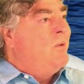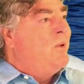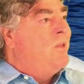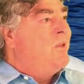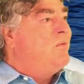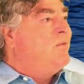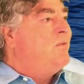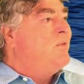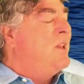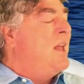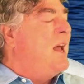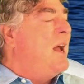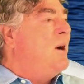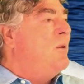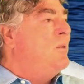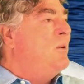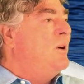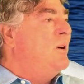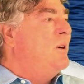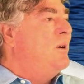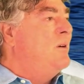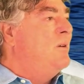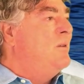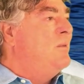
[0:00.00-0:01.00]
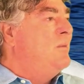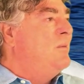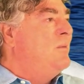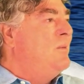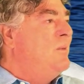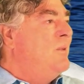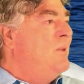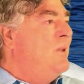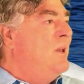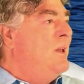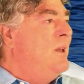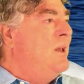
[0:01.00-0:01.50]
with a flower,
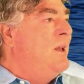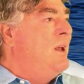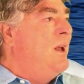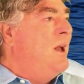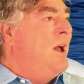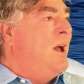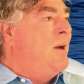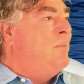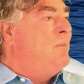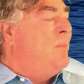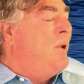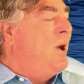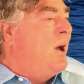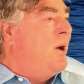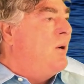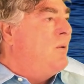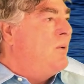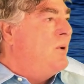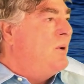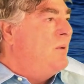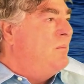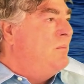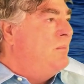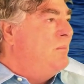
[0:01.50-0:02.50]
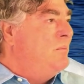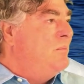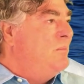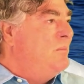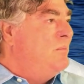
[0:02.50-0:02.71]
a poem,